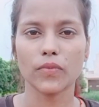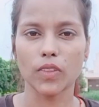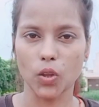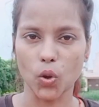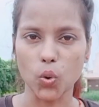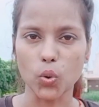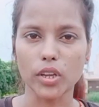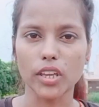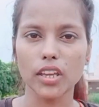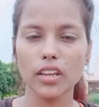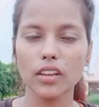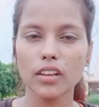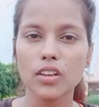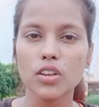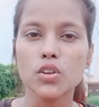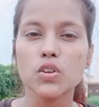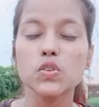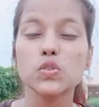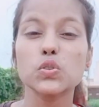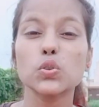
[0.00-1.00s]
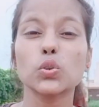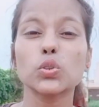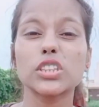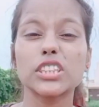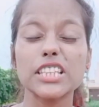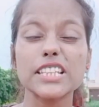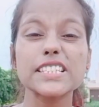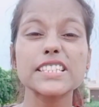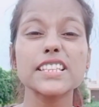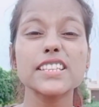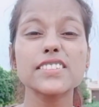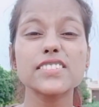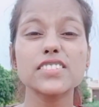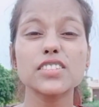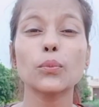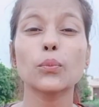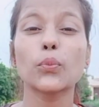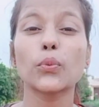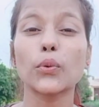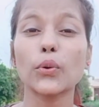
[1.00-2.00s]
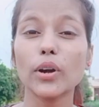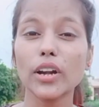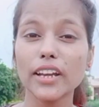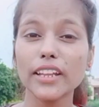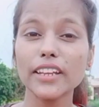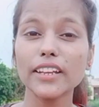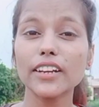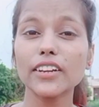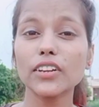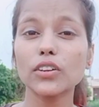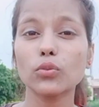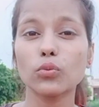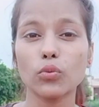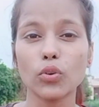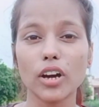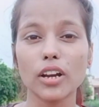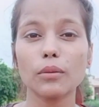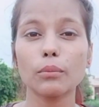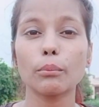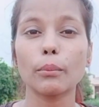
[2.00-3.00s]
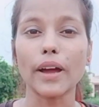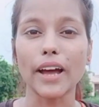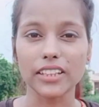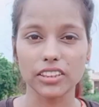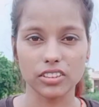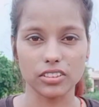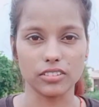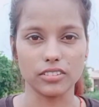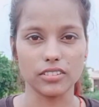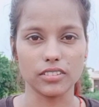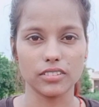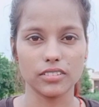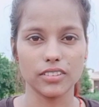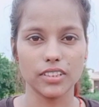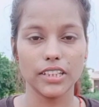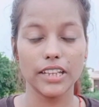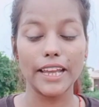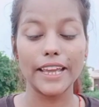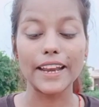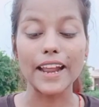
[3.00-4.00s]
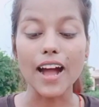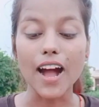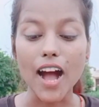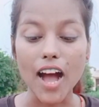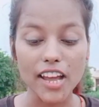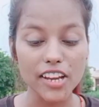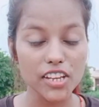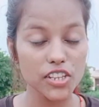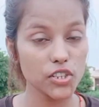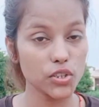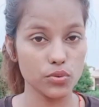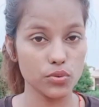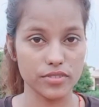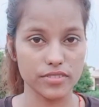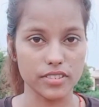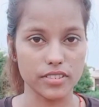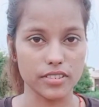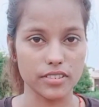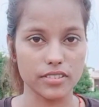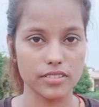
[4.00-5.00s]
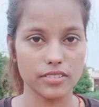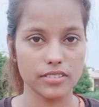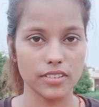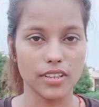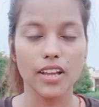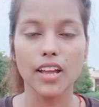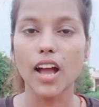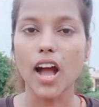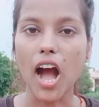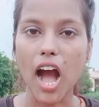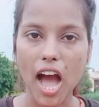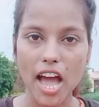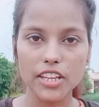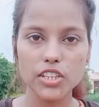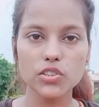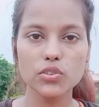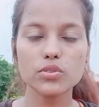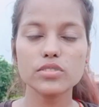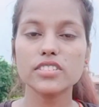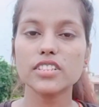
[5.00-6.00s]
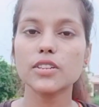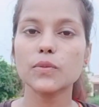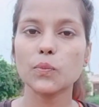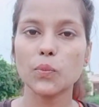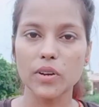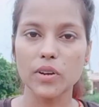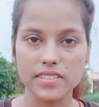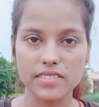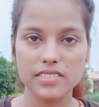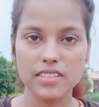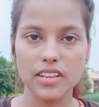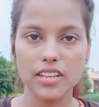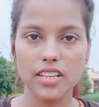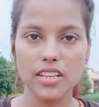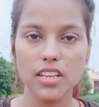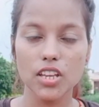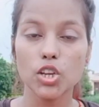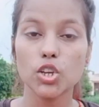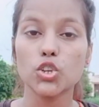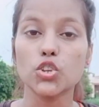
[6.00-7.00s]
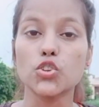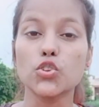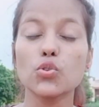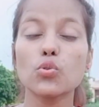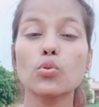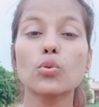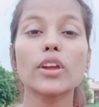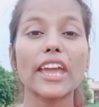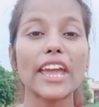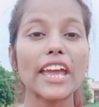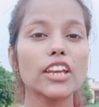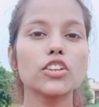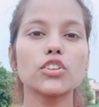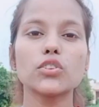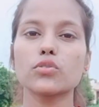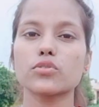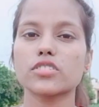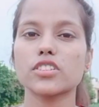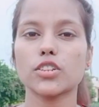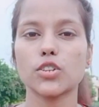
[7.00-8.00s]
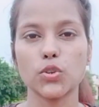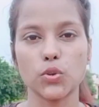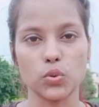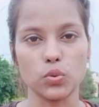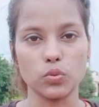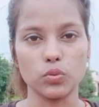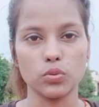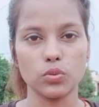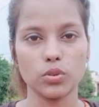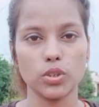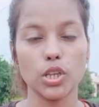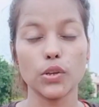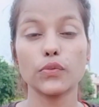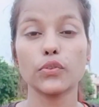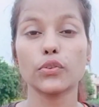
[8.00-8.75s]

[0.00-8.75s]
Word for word: Okay, so this is the brilliant one method and I use it. I use it personally, you can use it too if